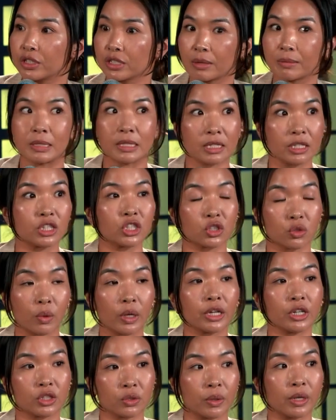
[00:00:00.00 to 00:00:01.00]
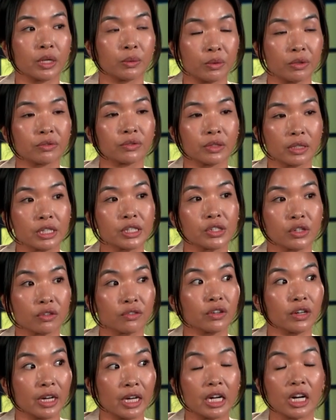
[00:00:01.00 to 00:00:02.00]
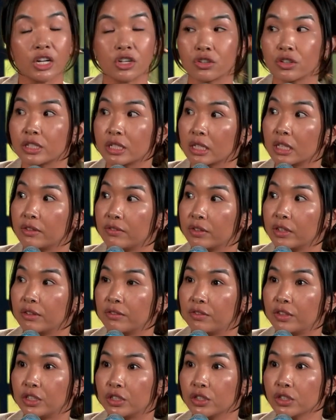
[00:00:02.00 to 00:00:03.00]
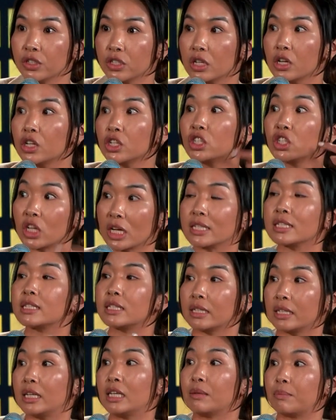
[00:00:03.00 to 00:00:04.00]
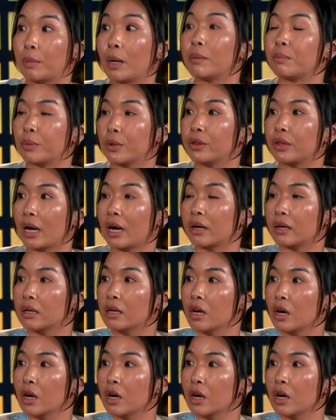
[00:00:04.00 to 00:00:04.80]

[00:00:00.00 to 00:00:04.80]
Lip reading: I mean, since 2020, we've released over 800 significant features just to keep up with that